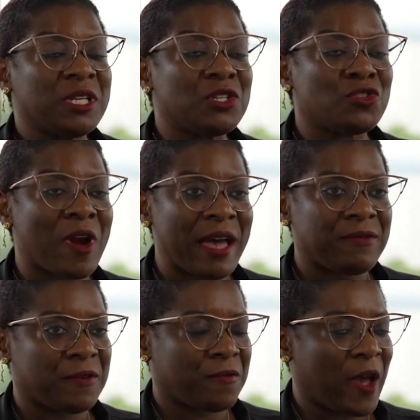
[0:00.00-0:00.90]
the
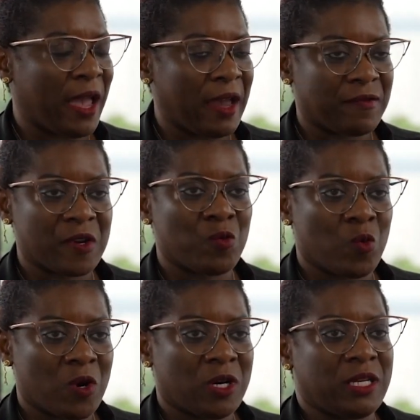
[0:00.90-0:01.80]
driver for
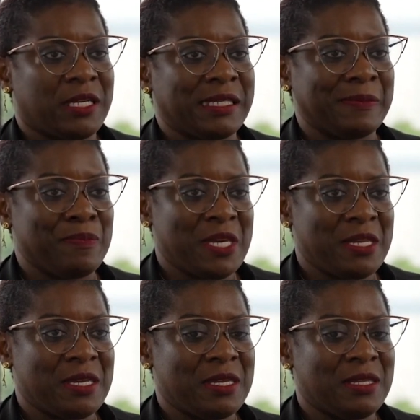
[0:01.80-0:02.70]
everyone is
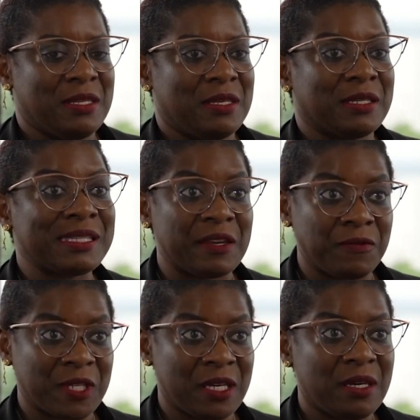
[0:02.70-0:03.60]
meeting the
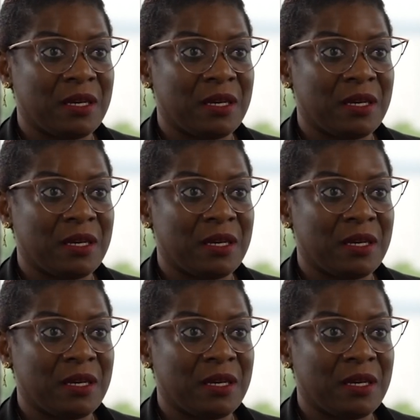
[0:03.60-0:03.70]
safety.